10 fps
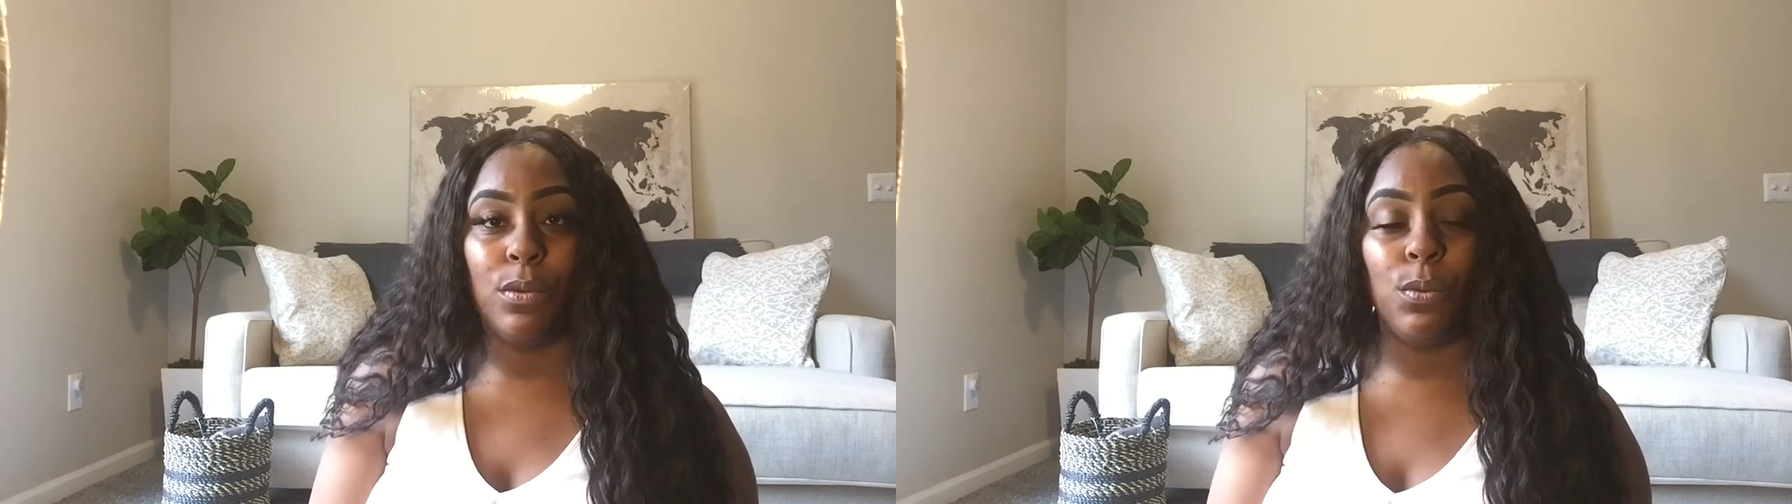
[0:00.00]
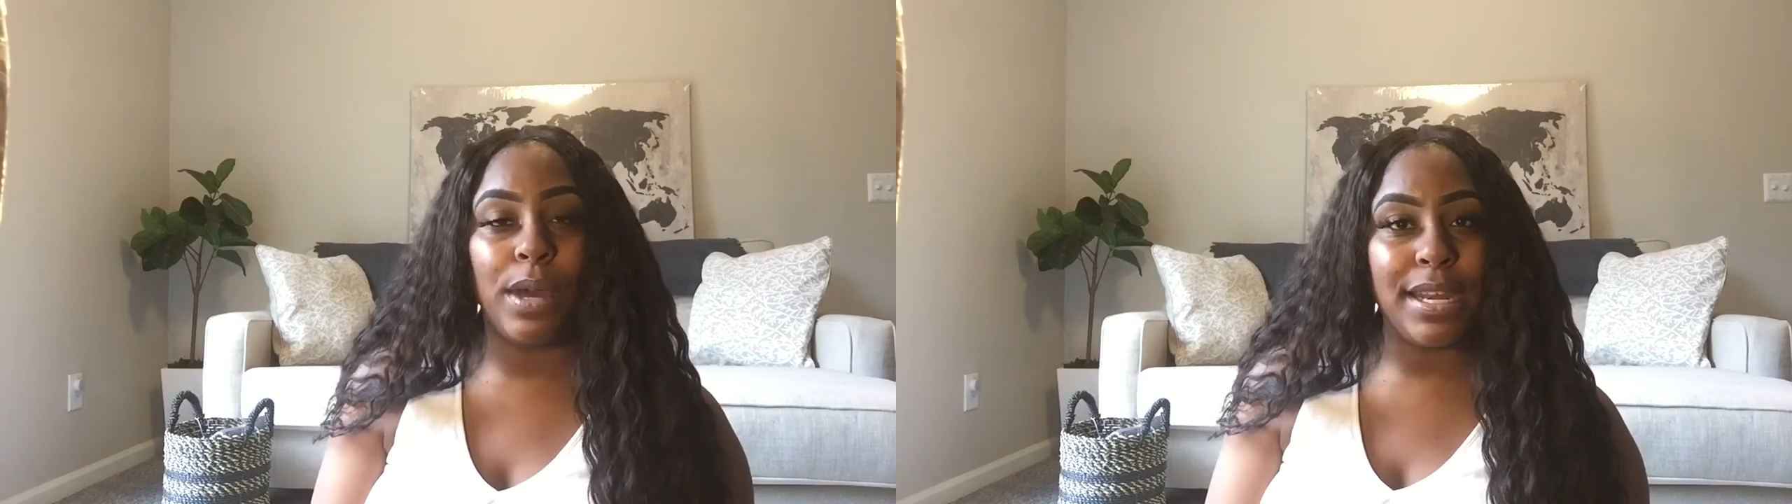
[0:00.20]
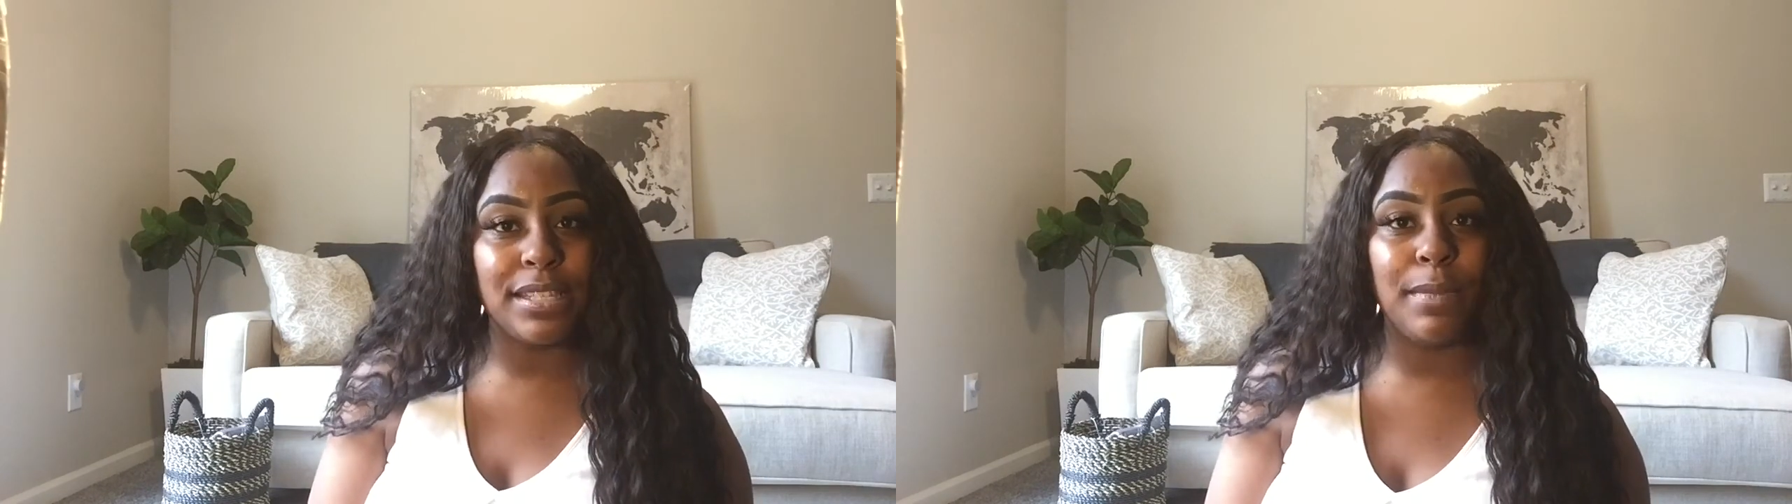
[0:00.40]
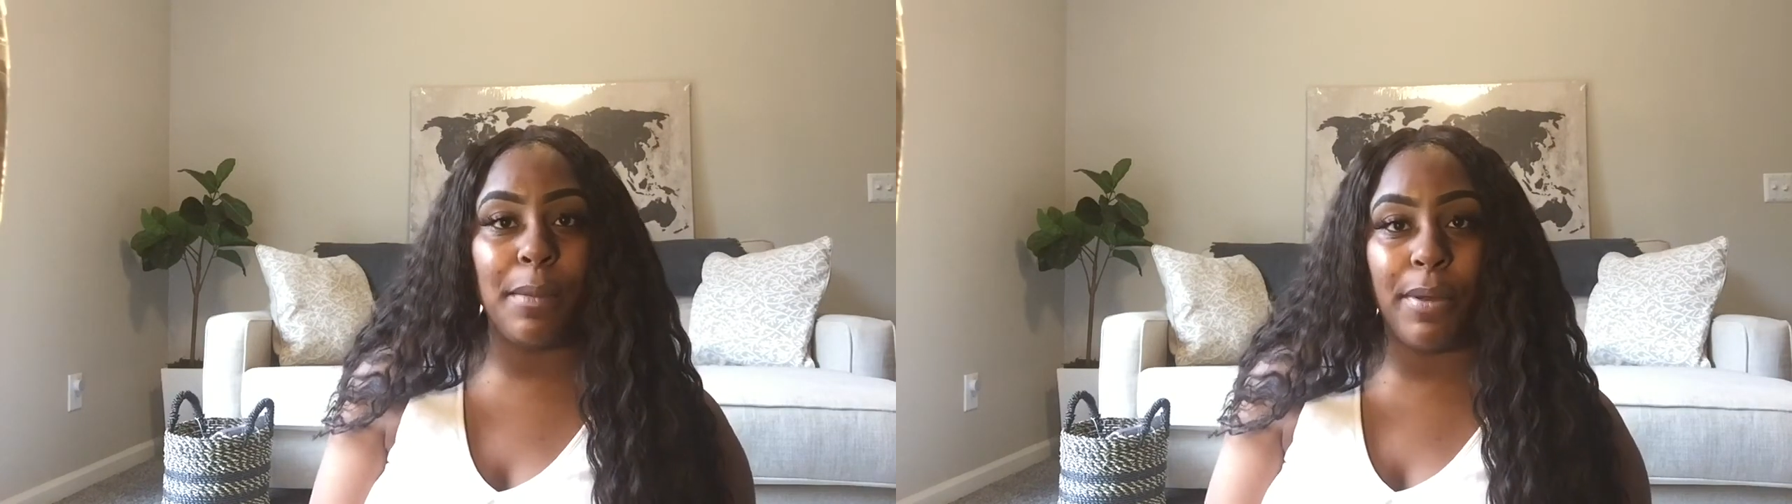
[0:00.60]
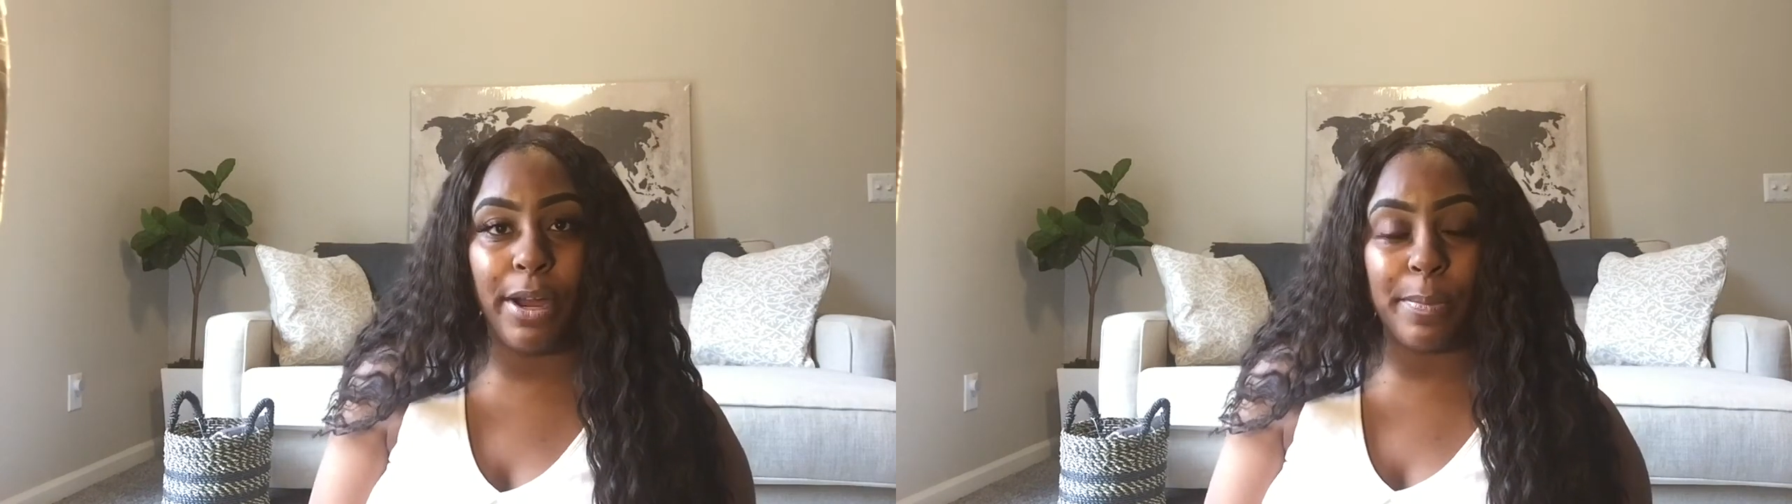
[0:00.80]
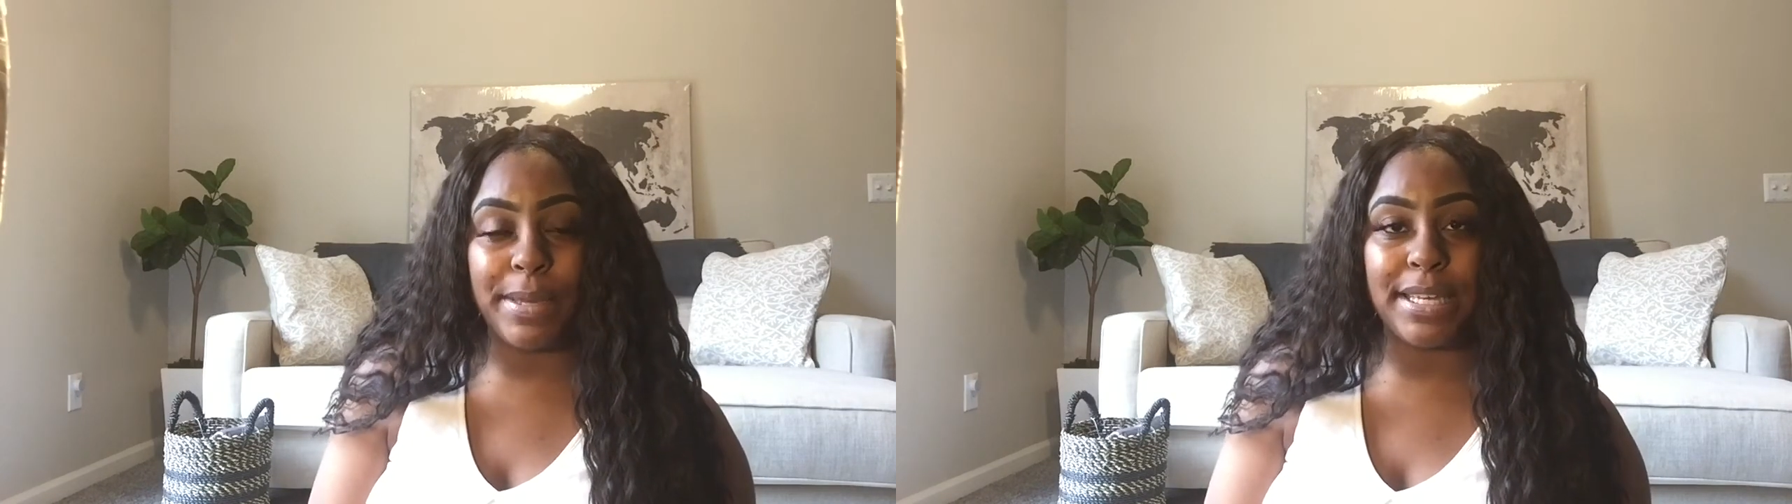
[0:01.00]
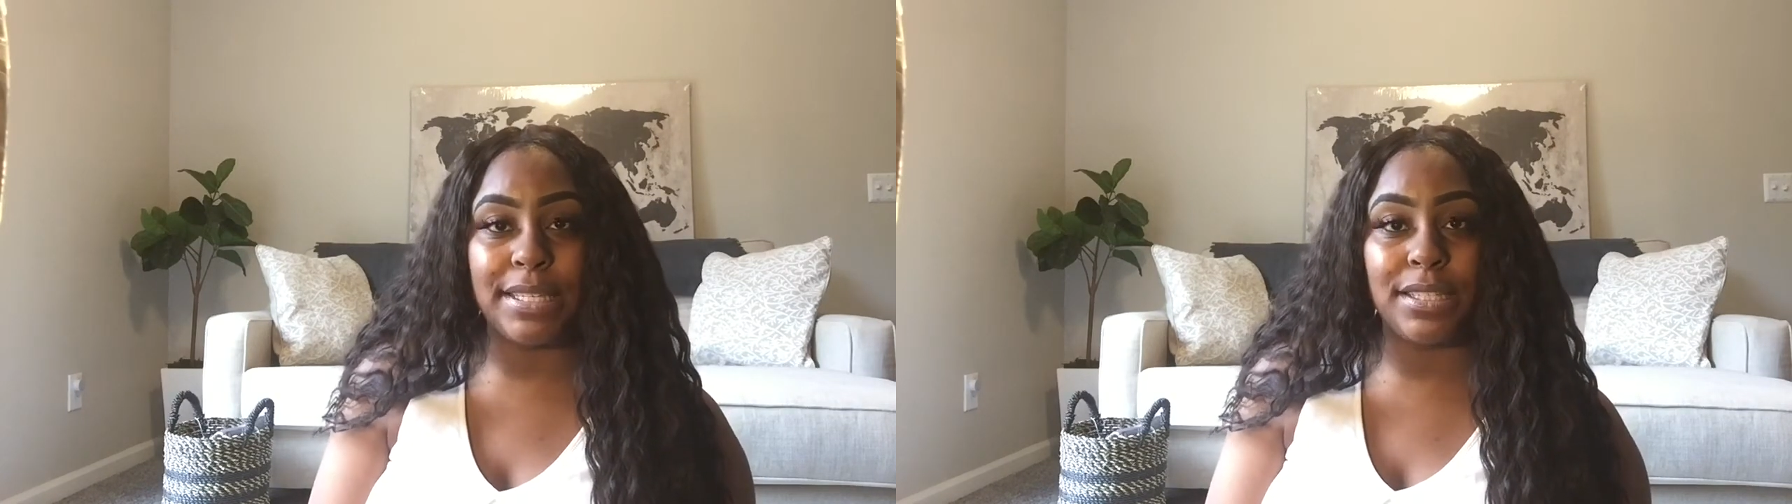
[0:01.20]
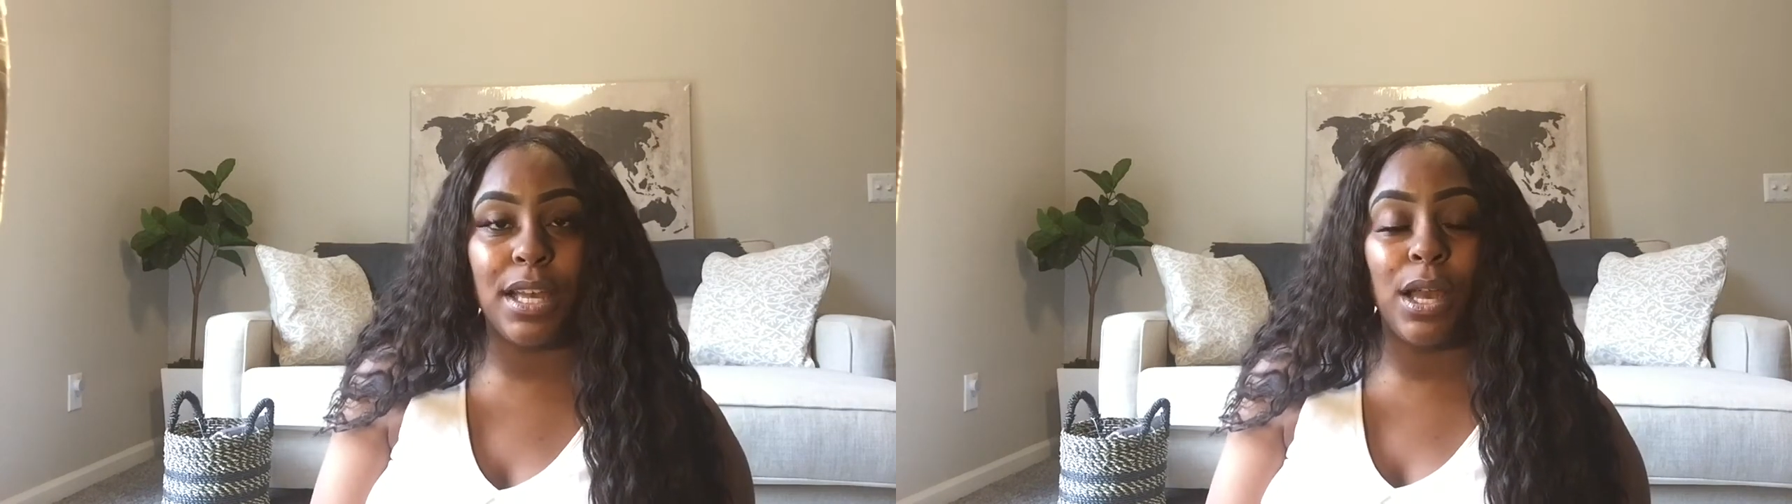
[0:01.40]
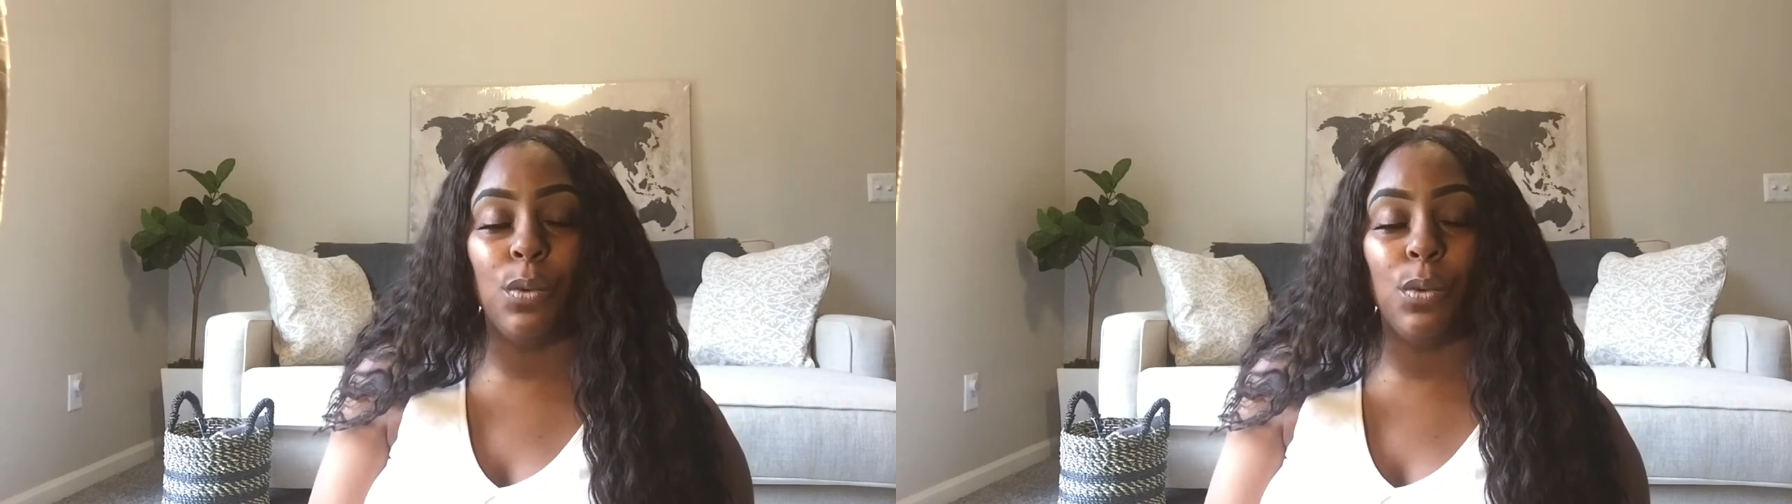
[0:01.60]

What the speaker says: What is my purpose?